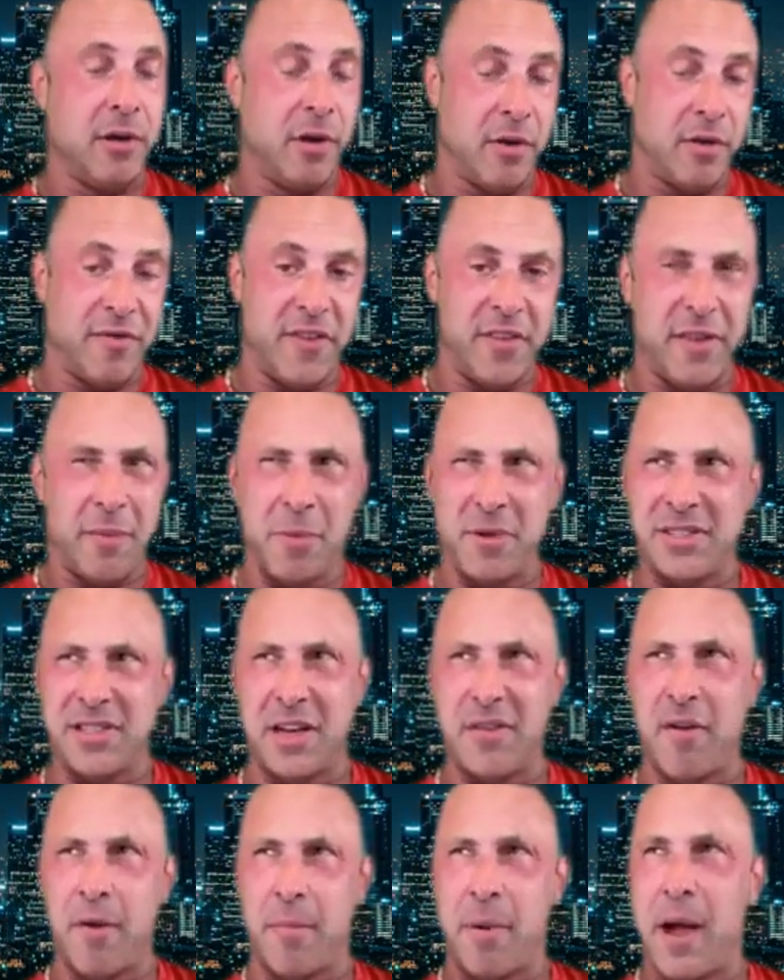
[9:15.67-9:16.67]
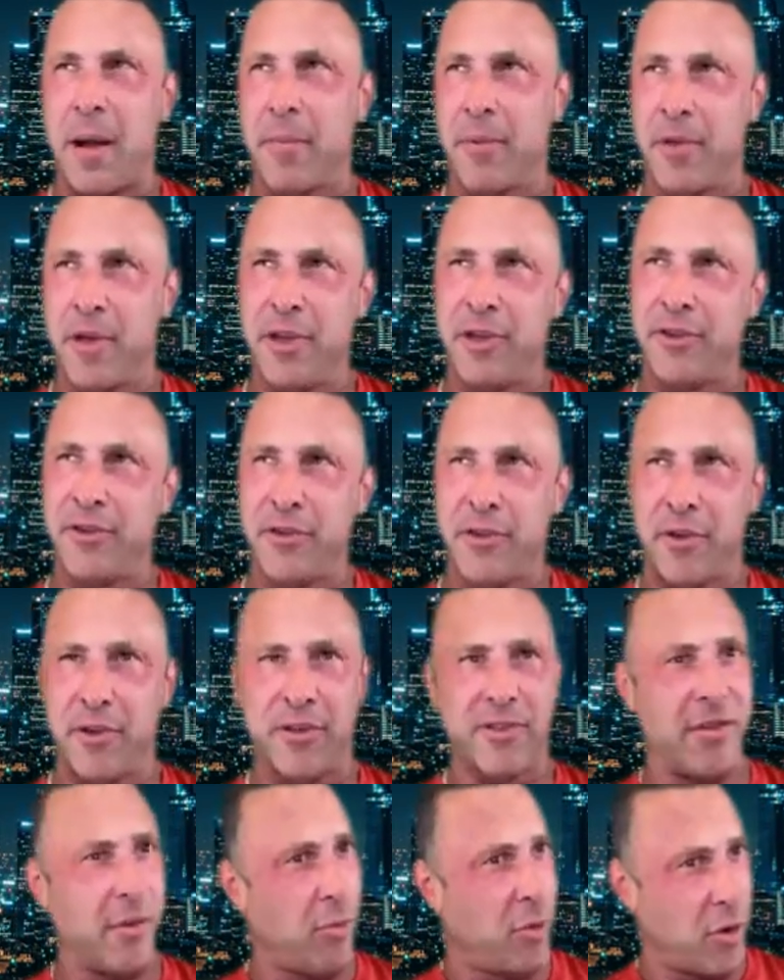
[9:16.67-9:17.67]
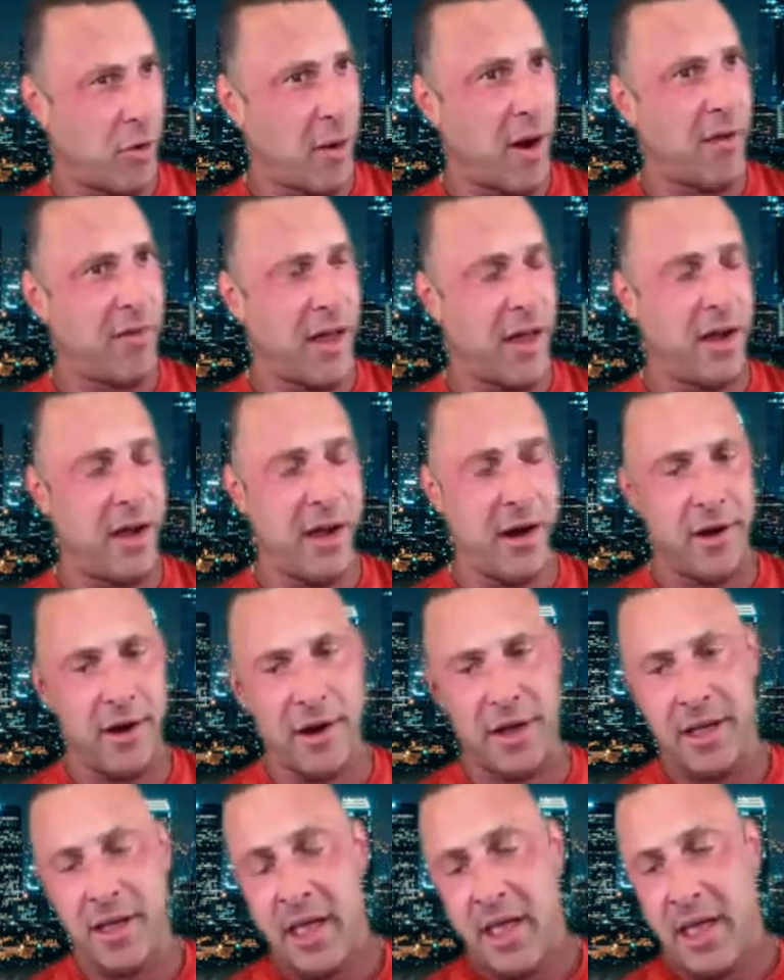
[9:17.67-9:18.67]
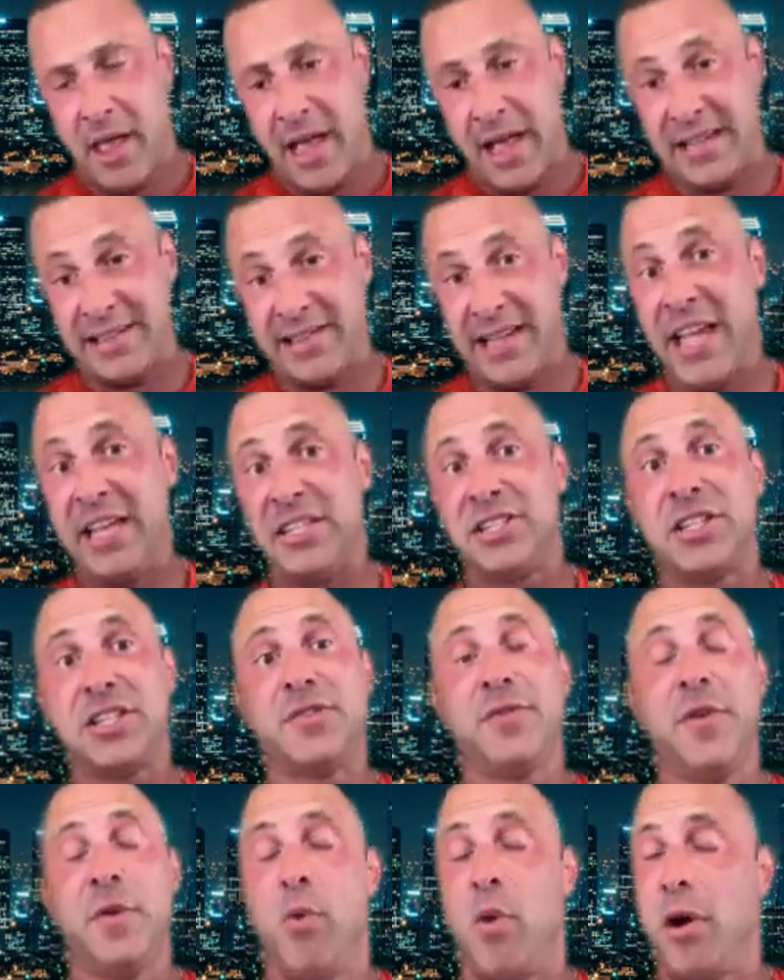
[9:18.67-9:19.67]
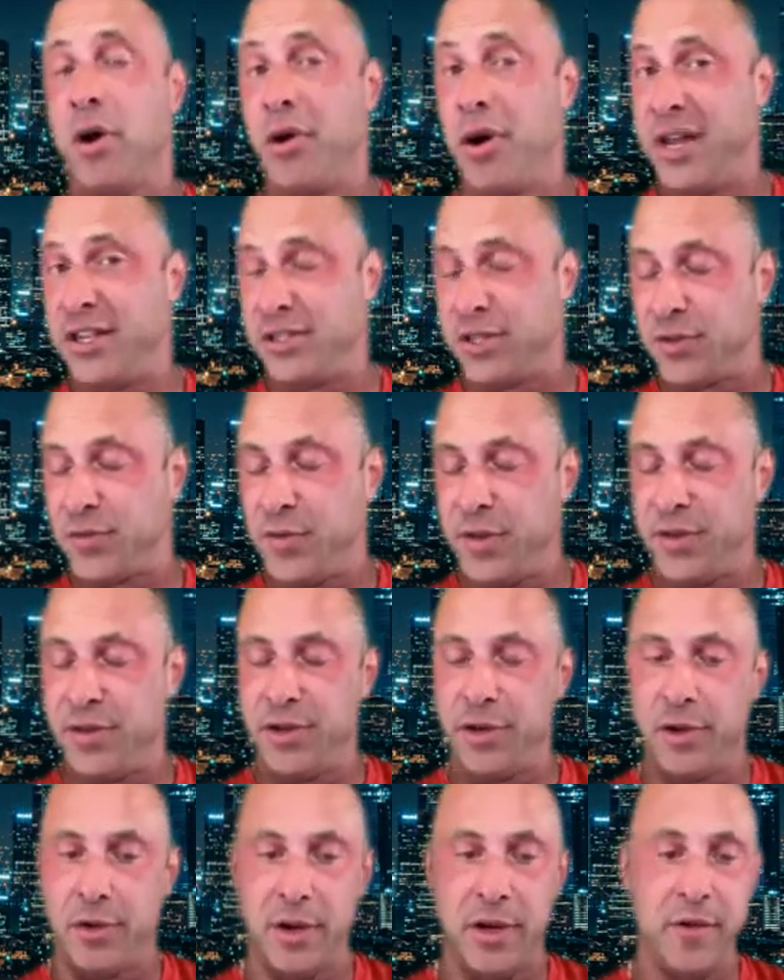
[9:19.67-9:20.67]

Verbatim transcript: You know, 50% of our population or somewhere around that area has HSV1 or HSV2.